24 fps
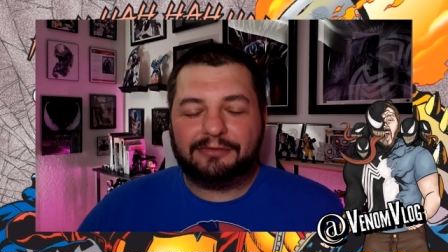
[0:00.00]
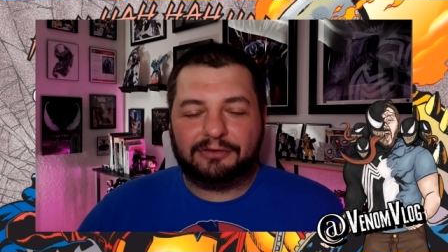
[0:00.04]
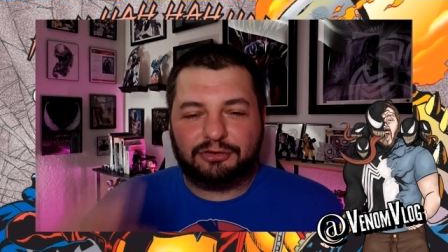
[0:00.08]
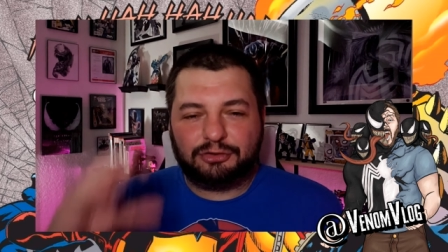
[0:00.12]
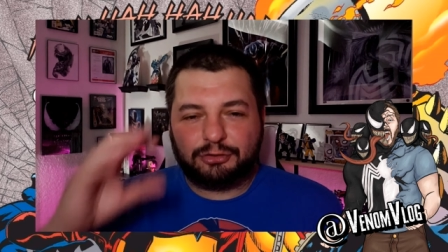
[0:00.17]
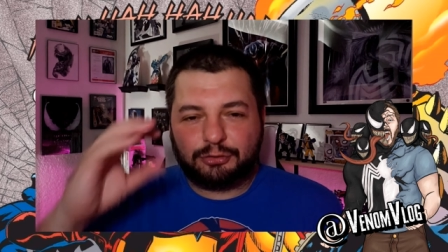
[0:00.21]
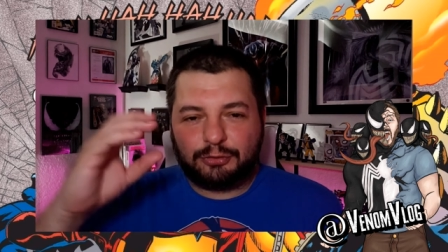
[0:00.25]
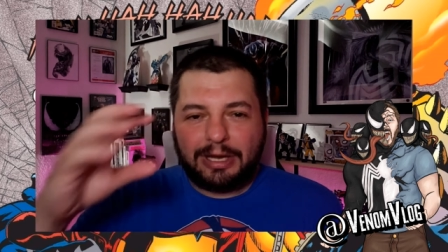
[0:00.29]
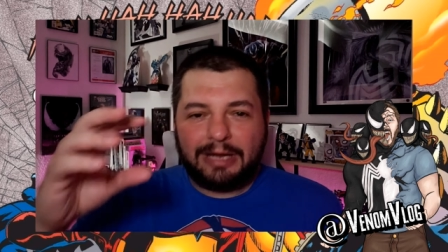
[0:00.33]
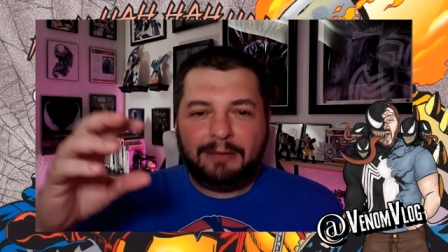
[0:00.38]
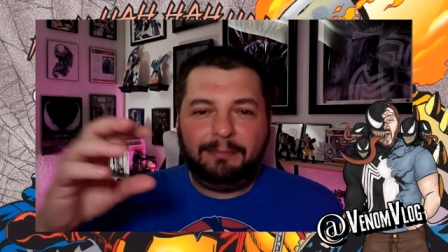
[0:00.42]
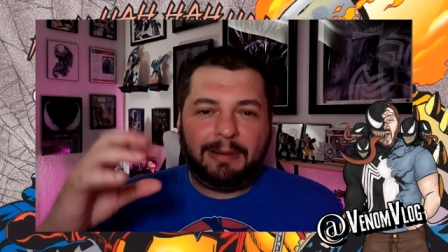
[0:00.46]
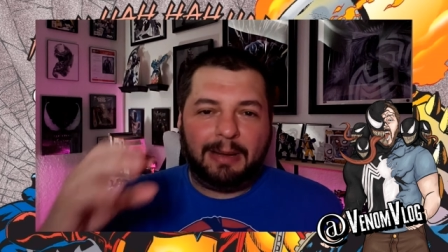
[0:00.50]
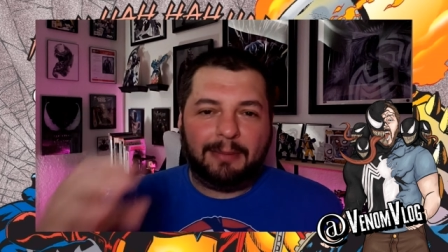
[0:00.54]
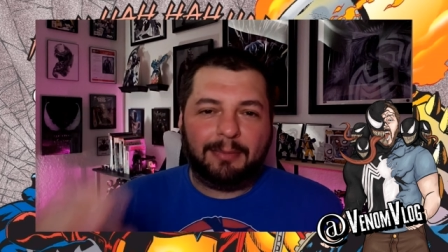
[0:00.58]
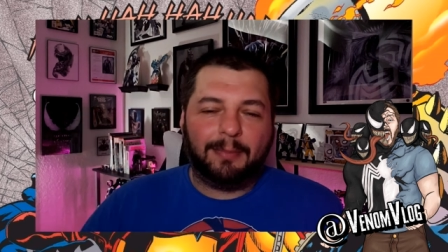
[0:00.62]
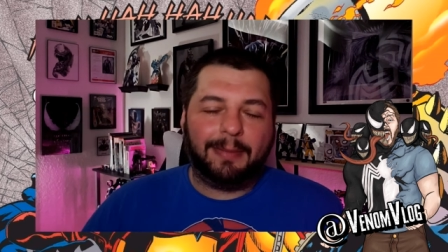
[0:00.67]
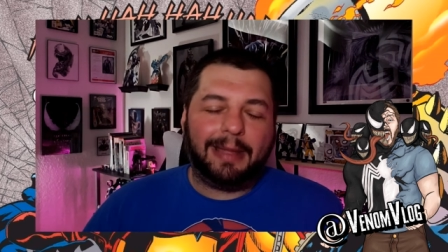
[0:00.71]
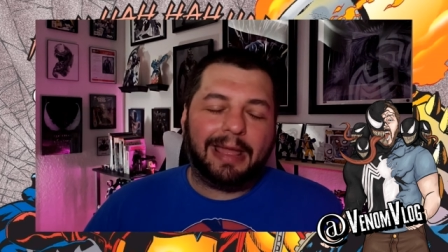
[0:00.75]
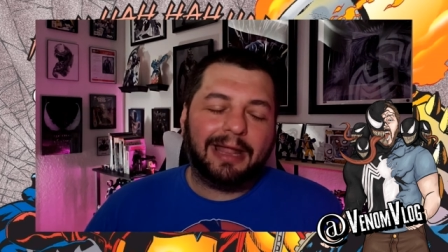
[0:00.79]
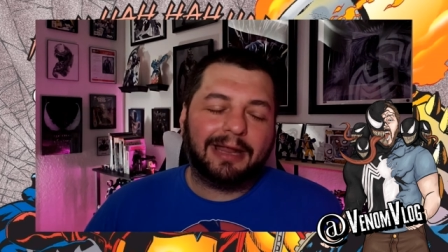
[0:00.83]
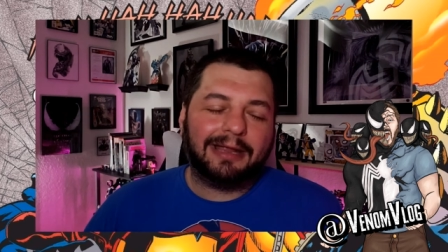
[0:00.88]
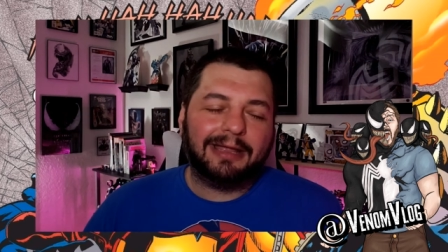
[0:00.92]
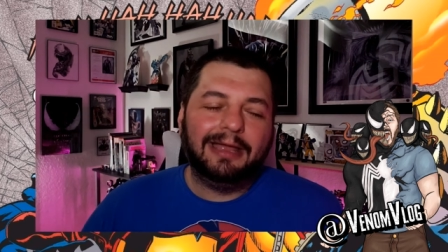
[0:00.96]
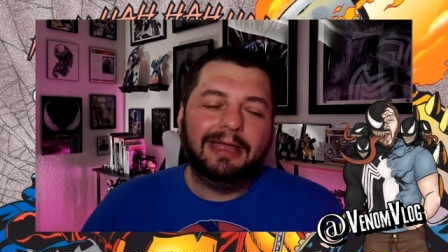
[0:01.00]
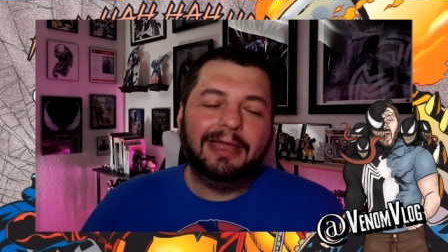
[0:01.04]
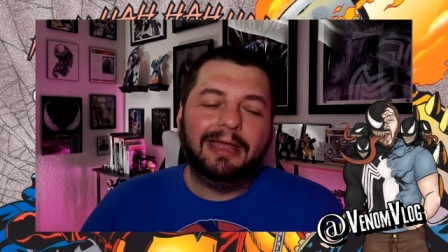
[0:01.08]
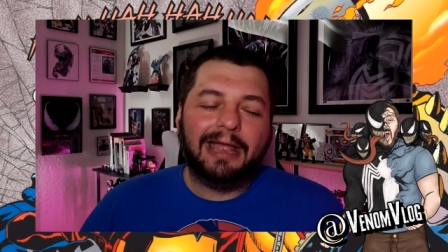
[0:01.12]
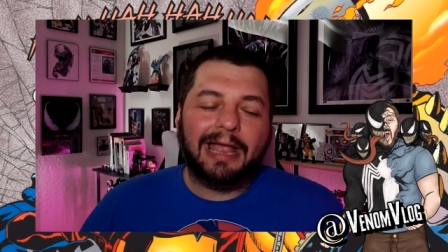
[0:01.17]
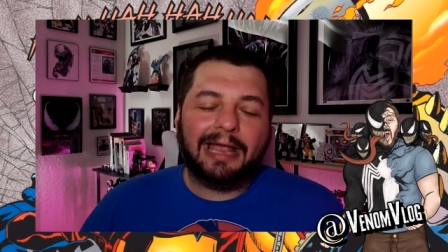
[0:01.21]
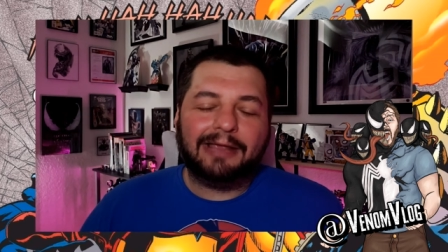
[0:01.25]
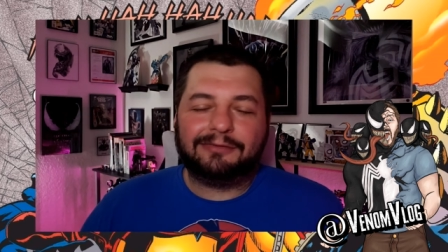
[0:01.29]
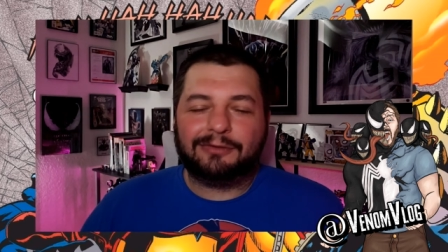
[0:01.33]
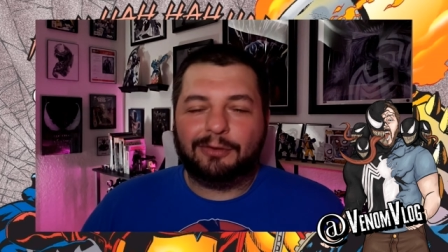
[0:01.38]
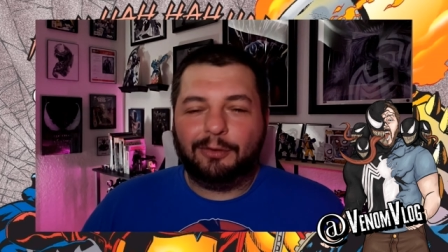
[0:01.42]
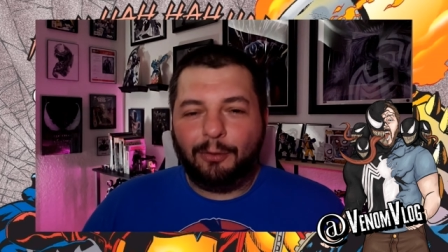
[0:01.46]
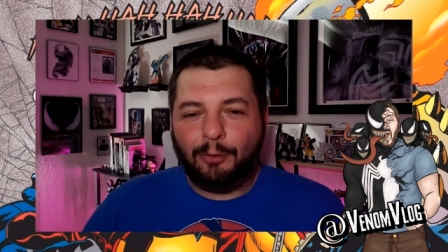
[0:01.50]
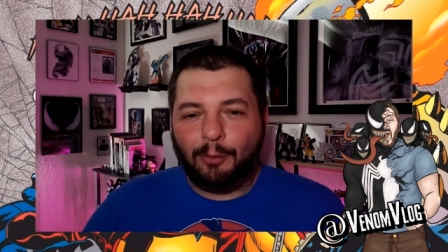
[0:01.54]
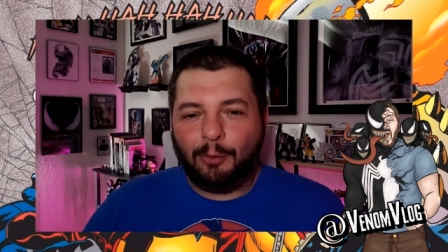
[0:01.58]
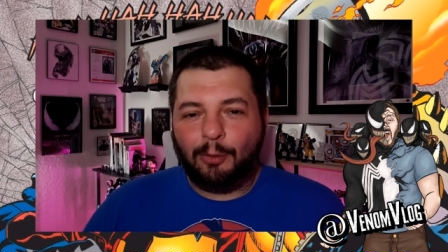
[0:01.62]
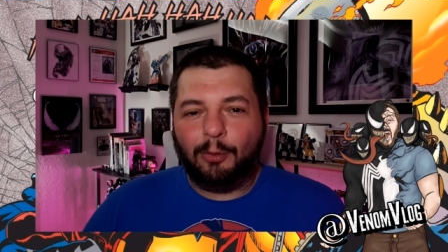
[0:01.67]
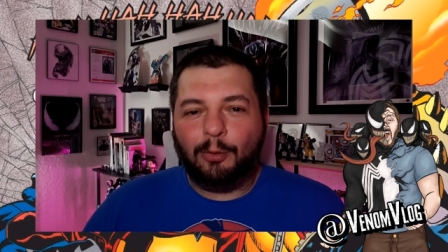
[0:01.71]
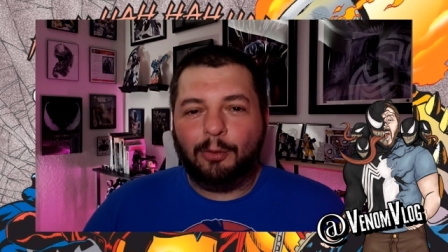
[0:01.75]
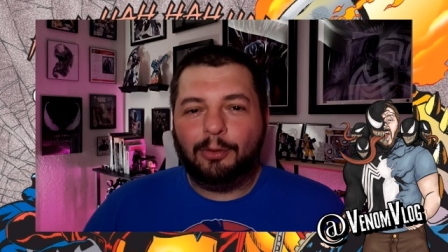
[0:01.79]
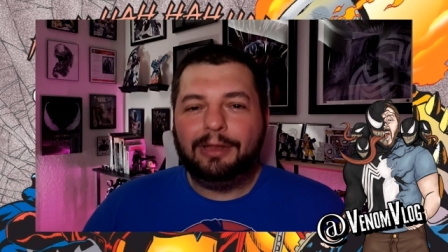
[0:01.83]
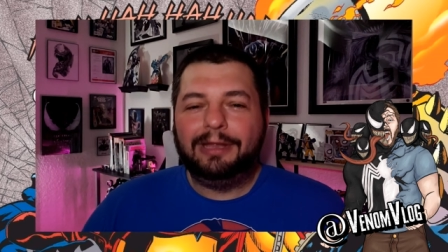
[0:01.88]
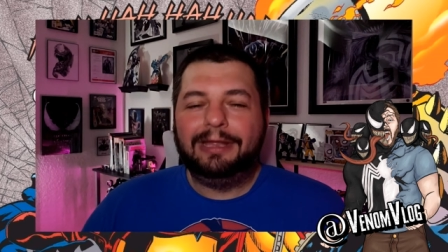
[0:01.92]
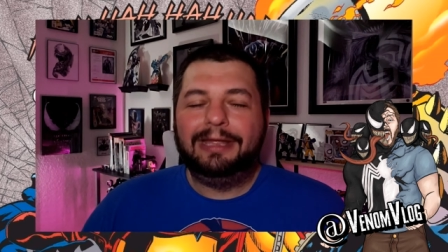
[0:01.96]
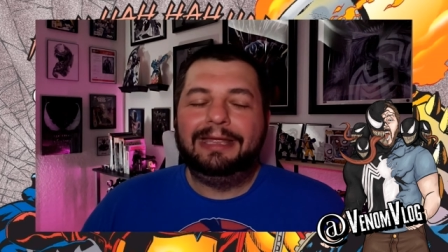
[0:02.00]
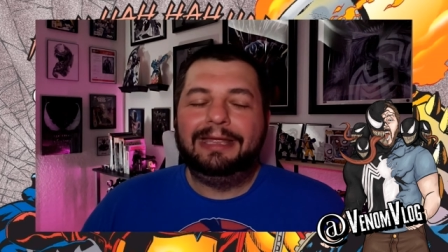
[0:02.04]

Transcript: a trade paperback as a whole